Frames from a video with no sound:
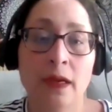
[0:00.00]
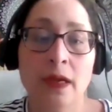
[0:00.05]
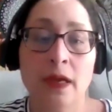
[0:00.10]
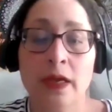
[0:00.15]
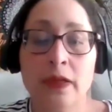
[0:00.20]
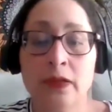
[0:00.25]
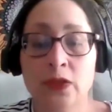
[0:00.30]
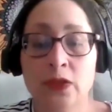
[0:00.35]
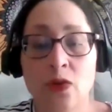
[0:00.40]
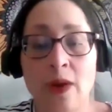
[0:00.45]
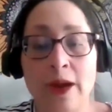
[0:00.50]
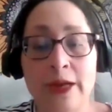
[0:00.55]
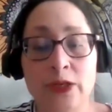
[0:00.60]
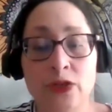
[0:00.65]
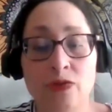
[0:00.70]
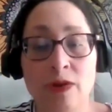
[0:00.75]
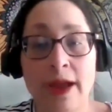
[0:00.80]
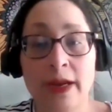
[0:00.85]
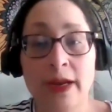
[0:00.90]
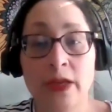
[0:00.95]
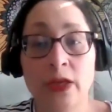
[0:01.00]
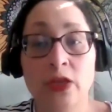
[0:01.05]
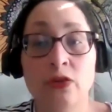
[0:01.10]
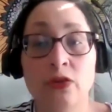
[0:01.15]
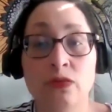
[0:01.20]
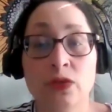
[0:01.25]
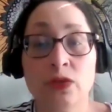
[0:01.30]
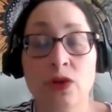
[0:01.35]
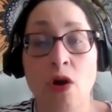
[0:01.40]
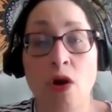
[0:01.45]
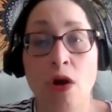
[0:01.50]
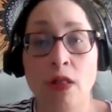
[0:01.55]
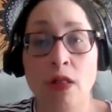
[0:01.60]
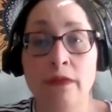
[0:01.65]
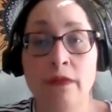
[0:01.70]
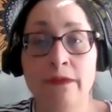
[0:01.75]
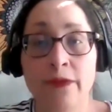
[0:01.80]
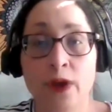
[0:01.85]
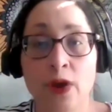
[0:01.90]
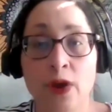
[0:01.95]
And so I try to use all
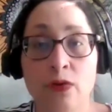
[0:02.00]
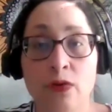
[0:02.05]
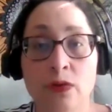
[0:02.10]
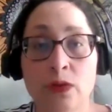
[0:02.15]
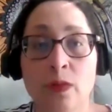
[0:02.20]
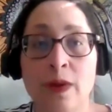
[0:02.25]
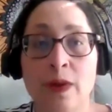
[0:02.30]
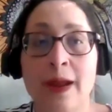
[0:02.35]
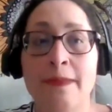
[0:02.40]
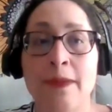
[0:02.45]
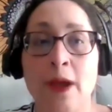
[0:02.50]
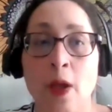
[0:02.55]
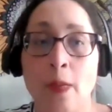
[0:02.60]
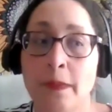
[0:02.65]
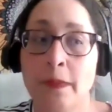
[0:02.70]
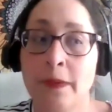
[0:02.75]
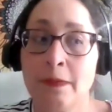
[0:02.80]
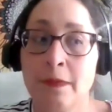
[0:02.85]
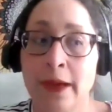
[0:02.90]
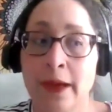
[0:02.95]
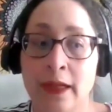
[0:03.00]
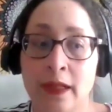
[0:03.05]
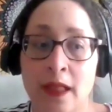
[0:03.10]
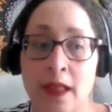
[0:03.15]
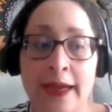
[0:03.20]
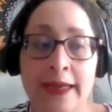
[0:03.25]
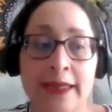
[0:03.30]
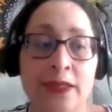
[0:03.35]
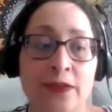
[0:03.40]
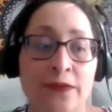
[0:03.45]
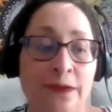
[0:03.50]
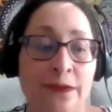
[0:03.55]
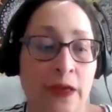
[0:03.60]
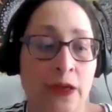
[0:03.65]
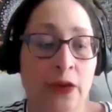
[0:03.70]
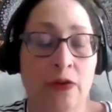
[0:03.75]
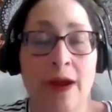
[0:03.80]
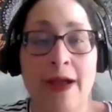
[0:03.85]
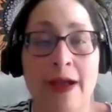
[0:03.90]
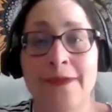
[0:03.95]
of those when I'm helping my clients
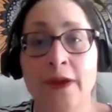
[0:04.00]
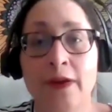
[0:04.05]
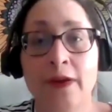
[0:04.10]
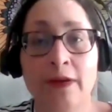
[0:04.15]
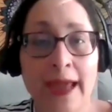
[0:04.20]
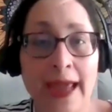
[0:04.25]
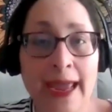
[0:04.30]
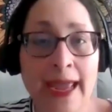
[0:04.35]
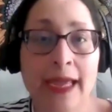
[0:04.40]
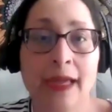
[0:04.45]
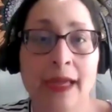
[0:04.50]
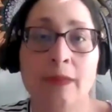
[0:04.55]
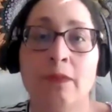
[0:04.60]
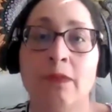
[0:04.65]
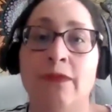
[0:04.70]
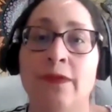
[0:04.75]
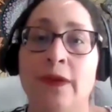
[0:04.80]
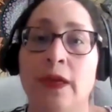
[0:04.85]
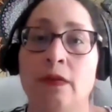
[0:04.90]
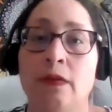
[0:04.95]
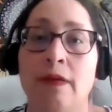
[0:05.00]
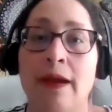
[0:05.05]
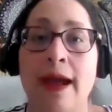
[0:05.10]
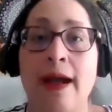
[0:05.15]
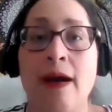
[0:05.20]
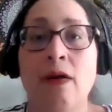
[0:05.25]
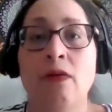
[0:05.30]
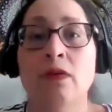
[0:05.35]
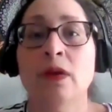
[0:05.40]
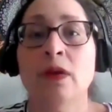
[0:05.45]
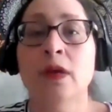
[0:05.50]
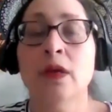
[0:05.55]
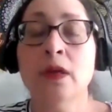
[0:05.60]
figure out their name, figure out,